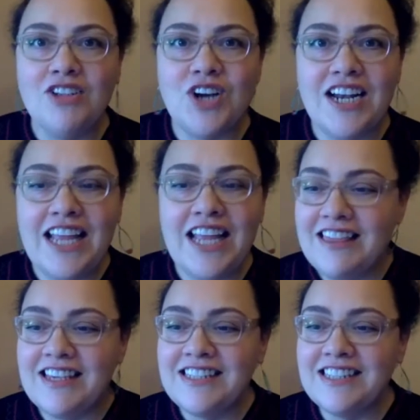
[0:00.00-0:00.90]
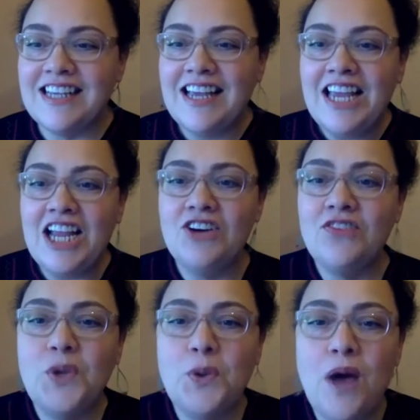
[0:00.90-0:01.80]
trying to get this
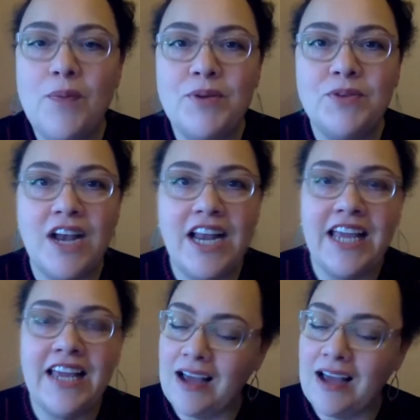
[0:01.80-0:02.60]
interview up and running.